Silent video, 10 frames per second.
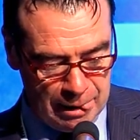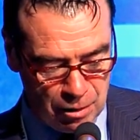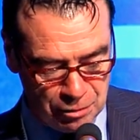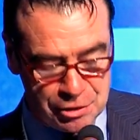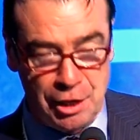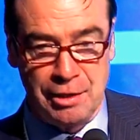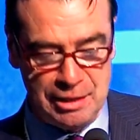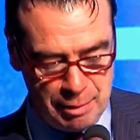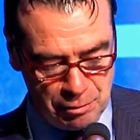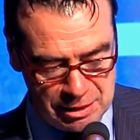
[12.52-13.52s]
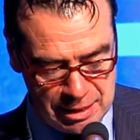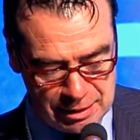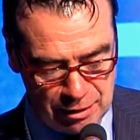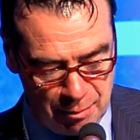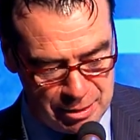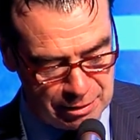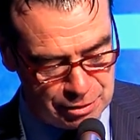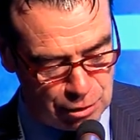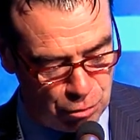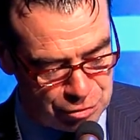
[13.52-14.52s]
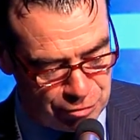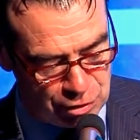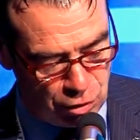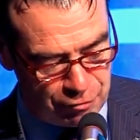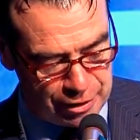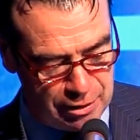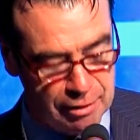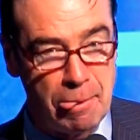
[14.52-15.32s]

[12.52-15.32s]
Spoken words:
Uncertainty about the economic and social recovery,